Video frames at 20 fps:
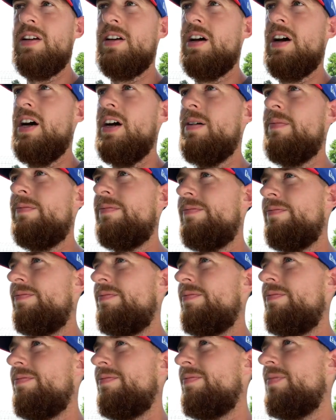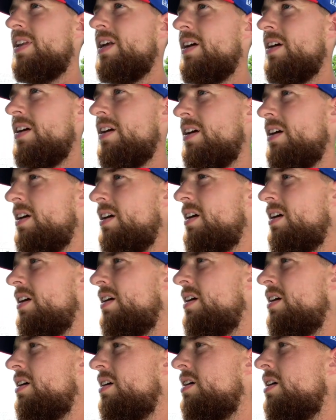
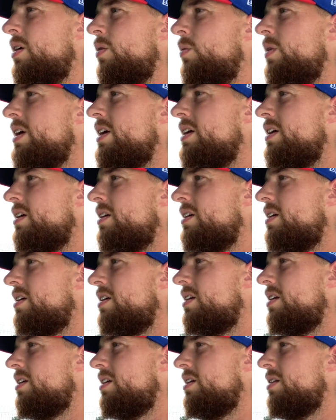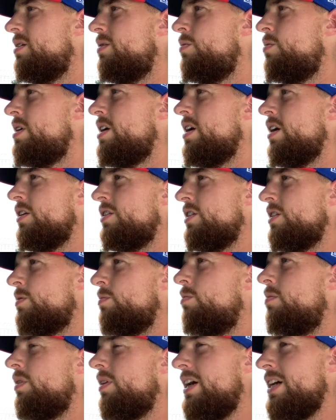You know, we we are just
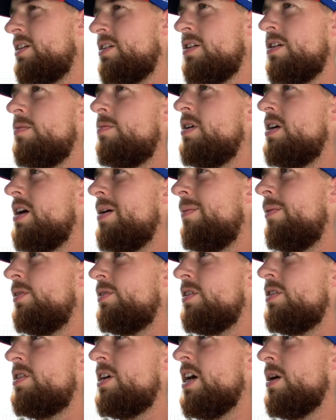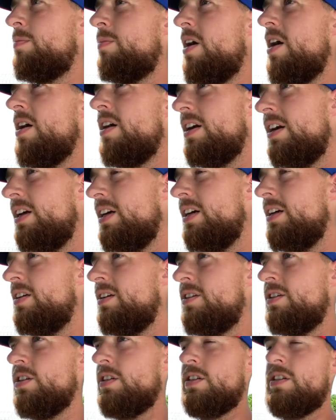blessed to be able to take part in
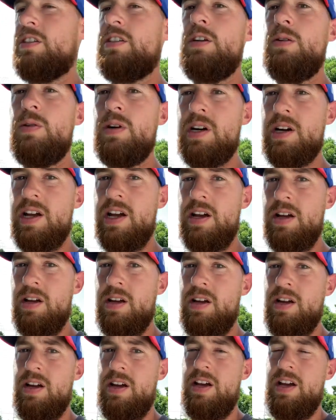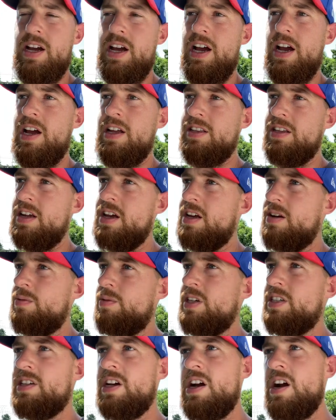it, to steward it, and then
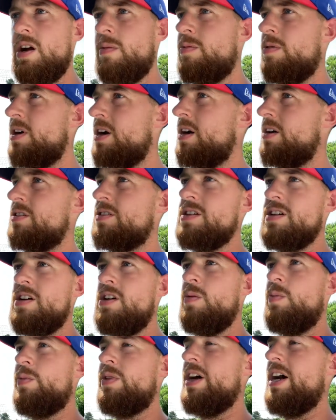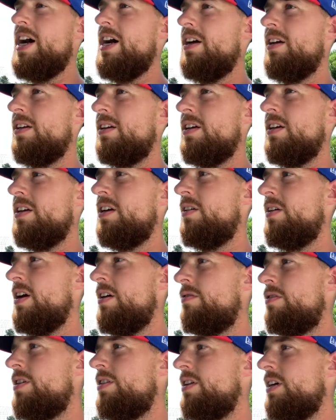we say our prayers and hope that, you know,
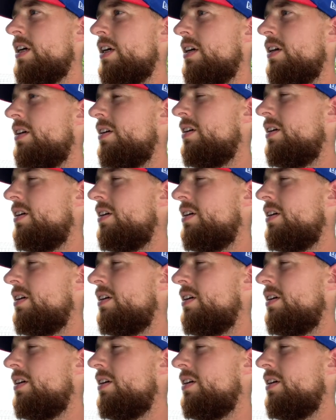everything